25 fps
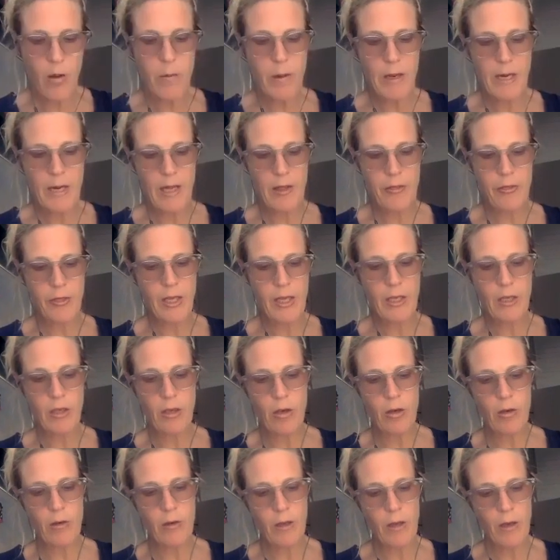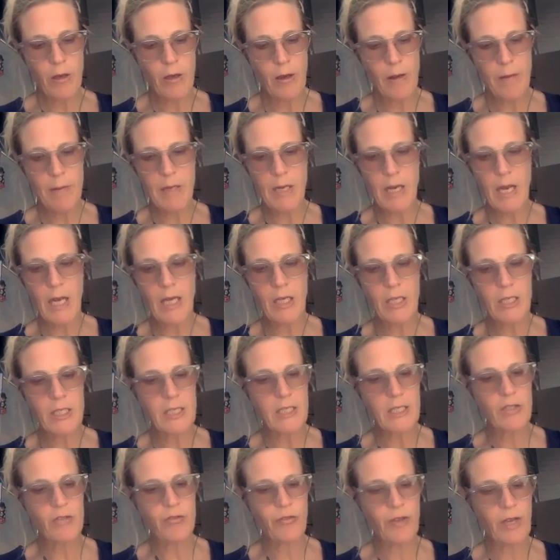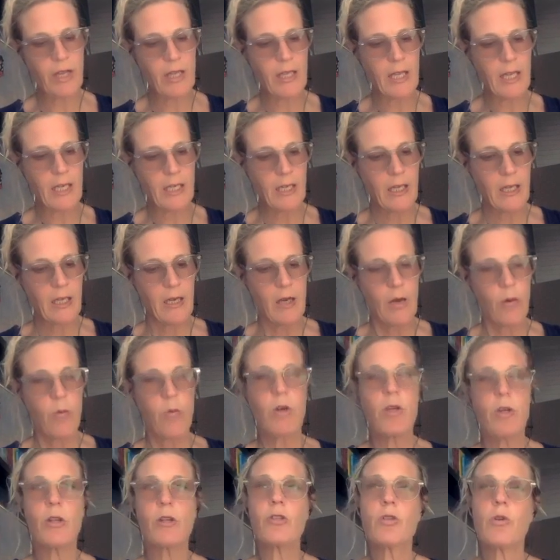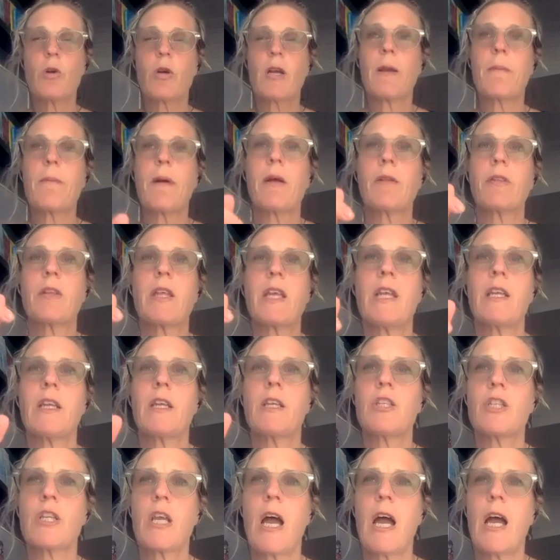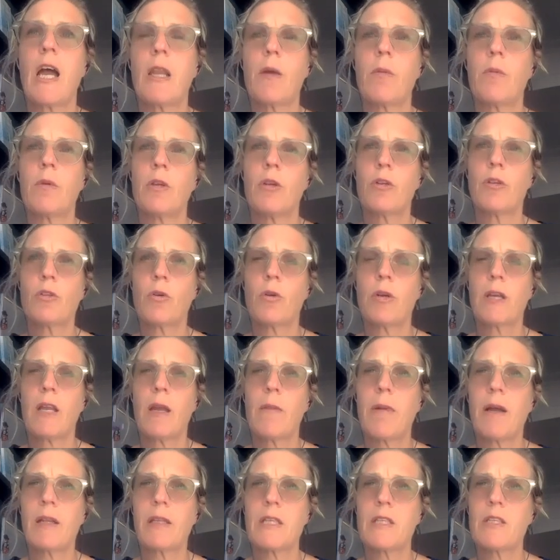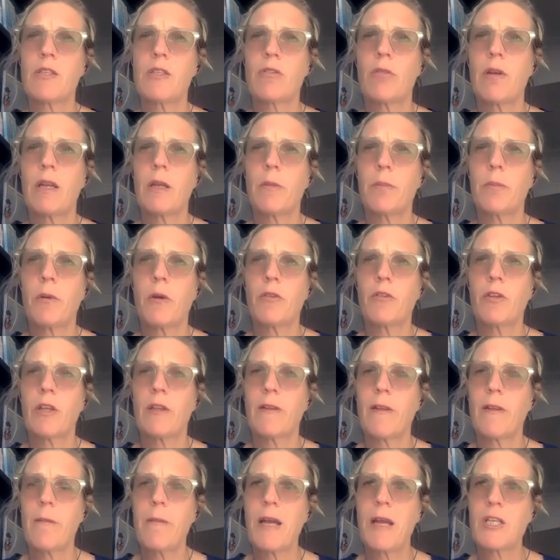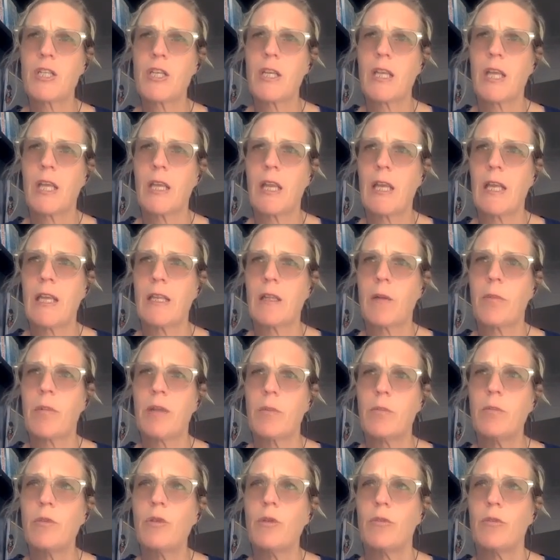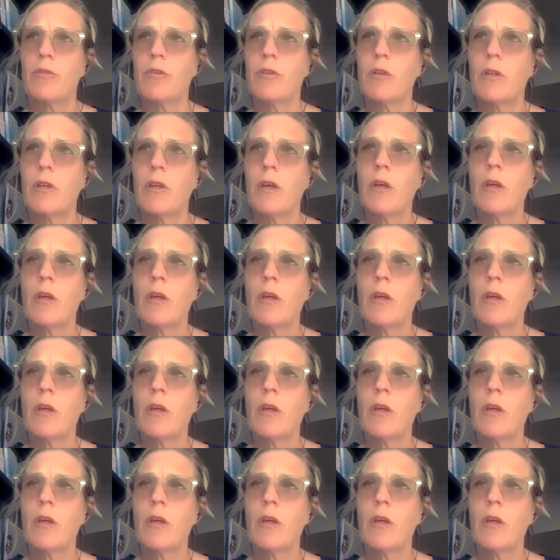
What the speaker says: but I think I mean, I could just feel like when you talk about the inner child and when you're talking about the surrender process, I'm actually getting a little bit moved.